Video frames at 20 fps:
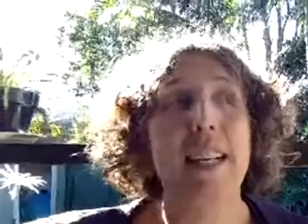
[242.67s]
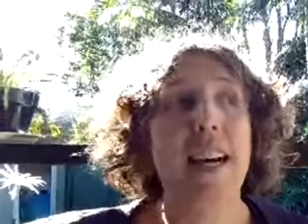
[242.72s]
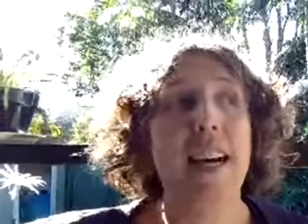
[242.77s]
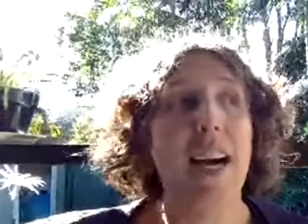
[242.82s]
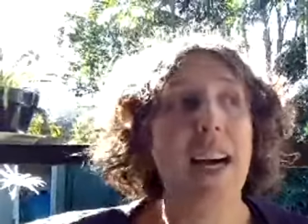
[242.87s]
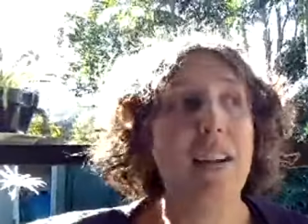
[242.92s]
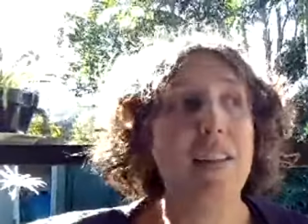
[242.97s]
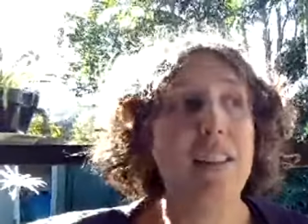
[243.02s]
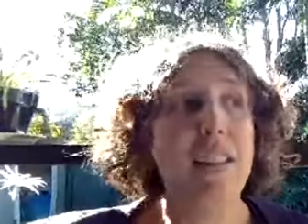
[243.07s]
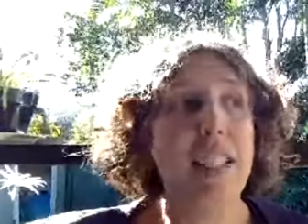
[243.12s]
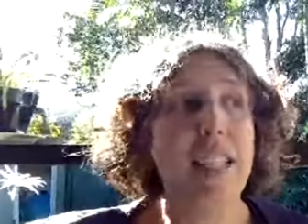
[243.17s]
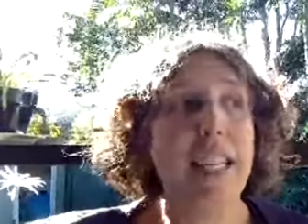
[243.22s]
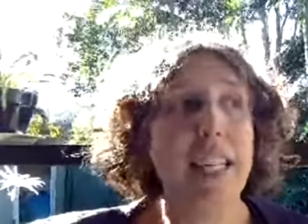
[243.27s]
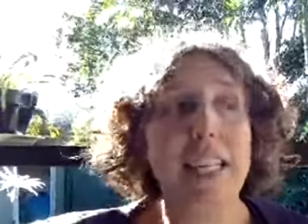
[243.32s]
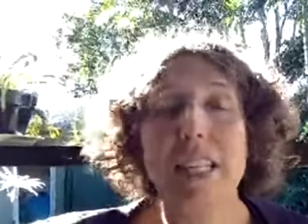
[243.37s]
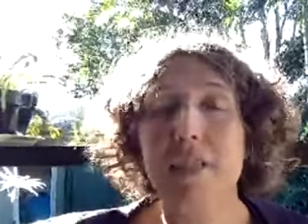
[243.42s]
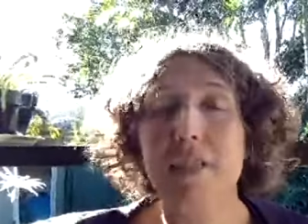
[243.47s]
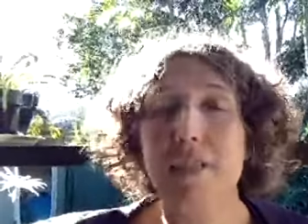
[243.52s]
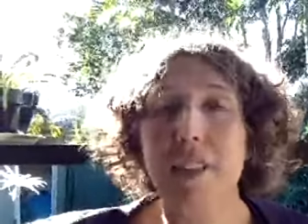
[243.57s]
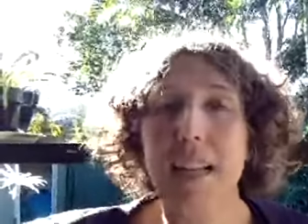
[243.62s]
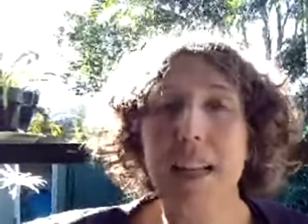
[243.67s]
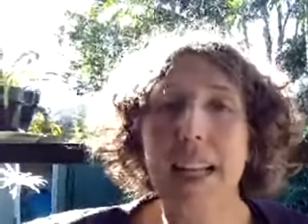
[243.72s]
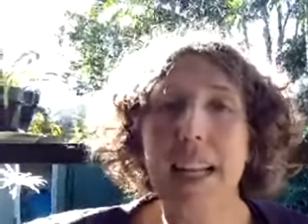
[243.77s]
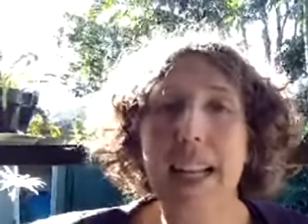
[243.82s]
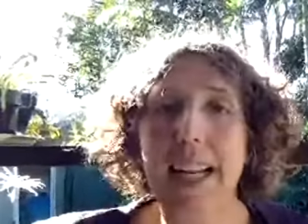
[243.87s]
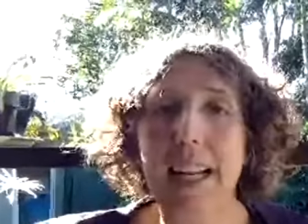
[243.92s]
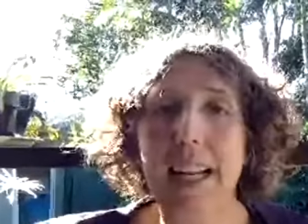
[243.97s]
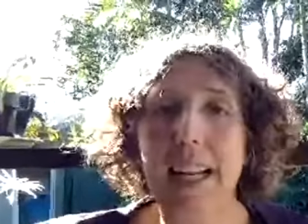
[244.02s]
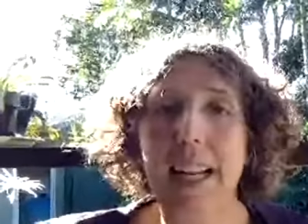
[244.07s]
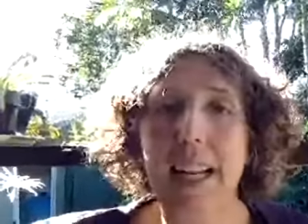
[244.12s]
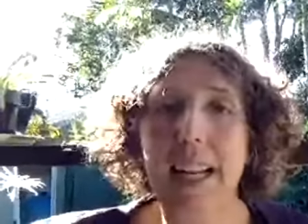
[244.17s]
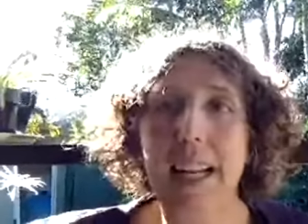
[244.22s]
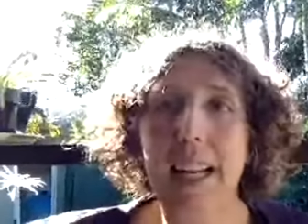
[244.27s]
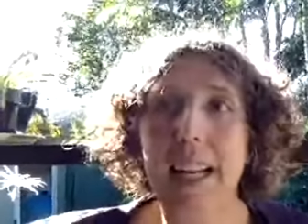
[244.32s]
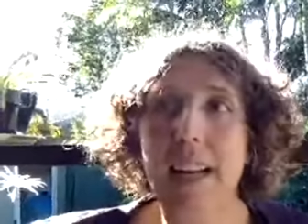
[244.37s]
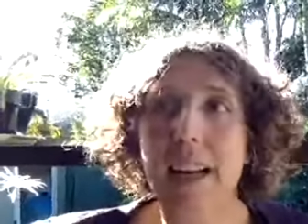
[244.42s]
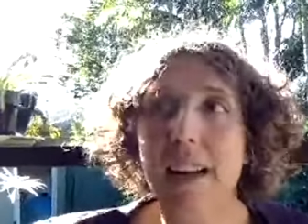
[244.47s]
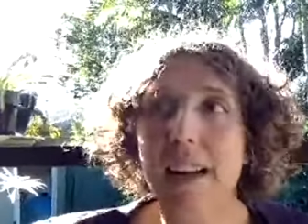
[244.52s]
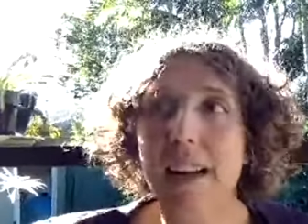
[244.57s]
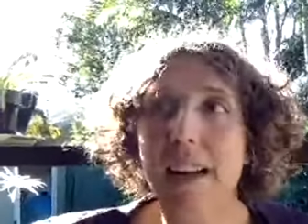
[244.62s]
I really need to feel like
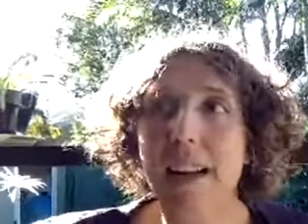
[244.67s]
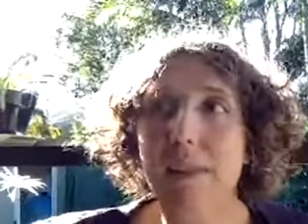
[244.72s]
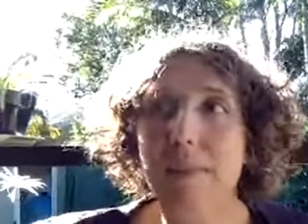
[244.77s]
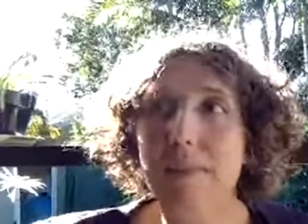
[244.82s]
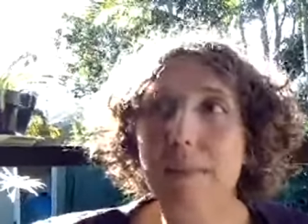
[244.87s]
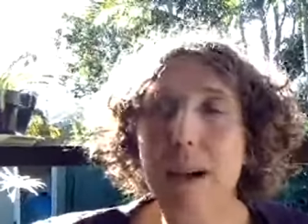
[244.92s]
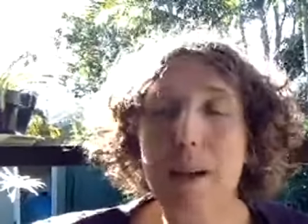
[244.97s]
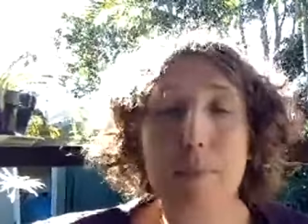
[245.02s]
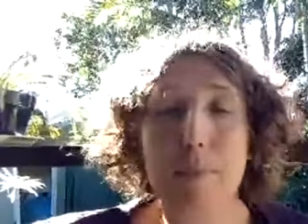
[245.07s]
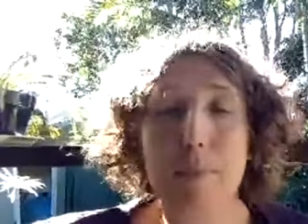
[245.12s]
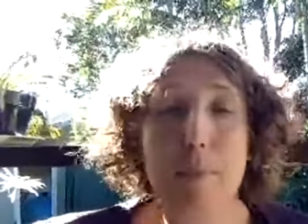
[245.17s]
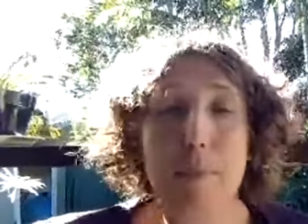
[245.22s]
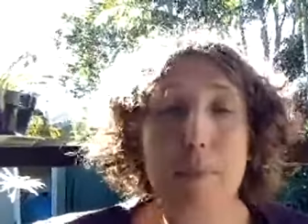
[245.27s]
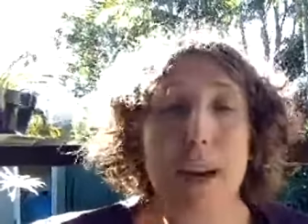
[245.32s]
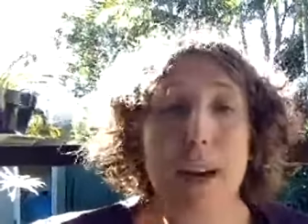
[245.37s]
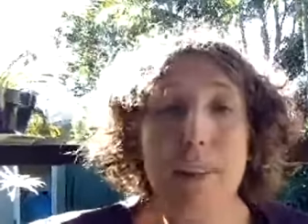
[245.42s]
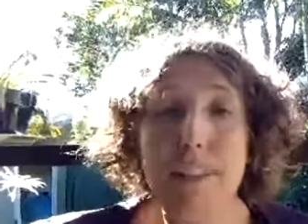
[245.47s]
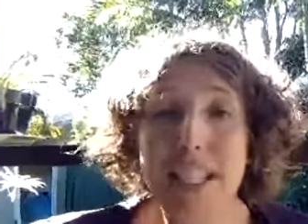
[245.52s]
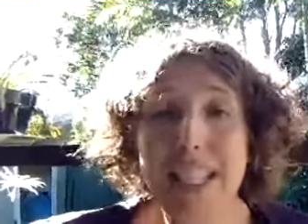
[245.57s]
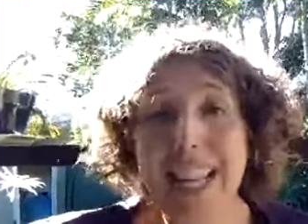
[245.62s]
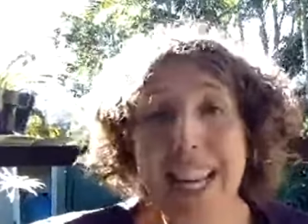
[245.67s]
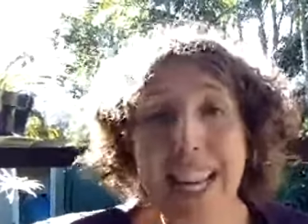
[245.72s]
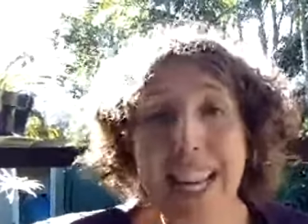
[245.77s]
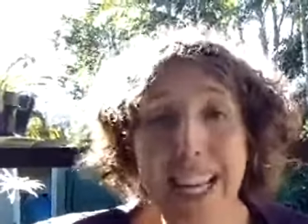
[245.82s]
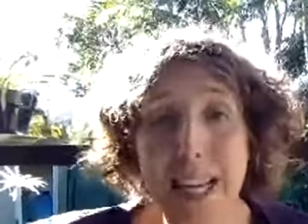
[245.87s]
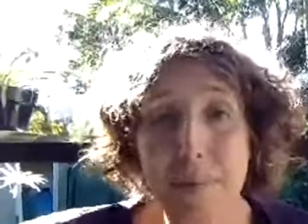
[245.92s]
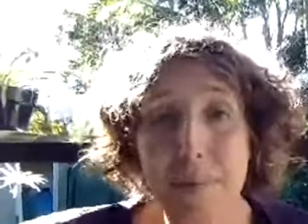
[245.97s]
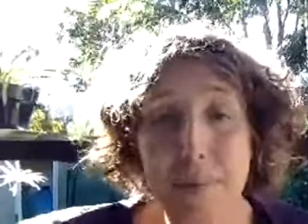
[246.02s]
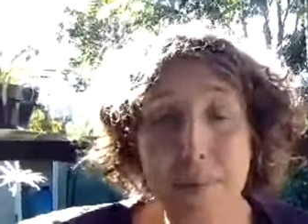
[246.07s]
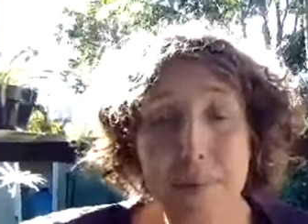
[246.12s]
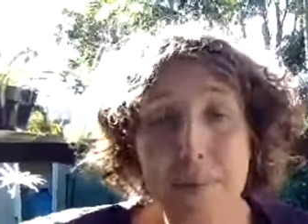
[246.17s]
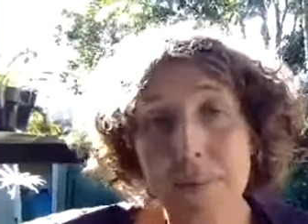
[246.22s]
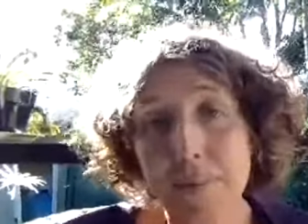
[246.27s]
um, I'm a part of a team.